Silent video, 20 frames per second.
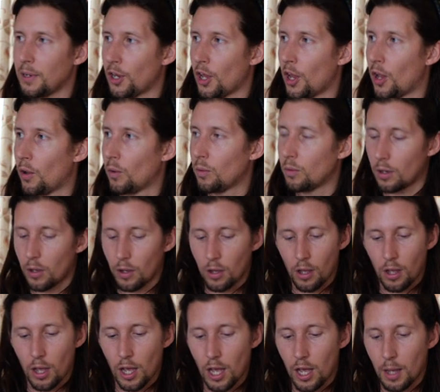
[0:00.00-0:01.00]
know.
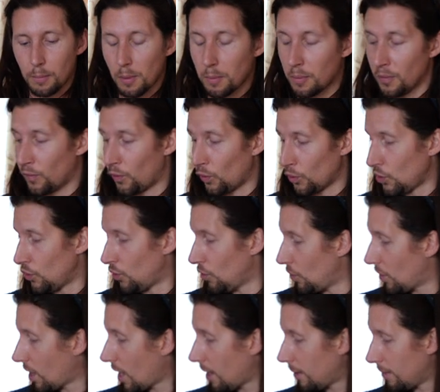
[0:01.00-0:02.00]
But before you
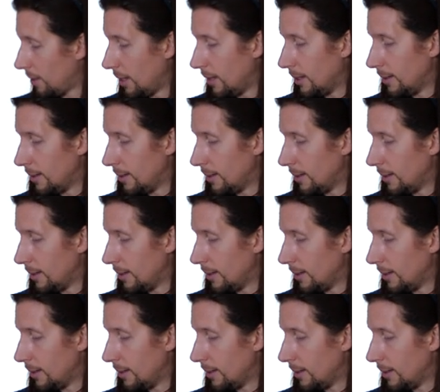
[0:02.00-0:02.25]
do that,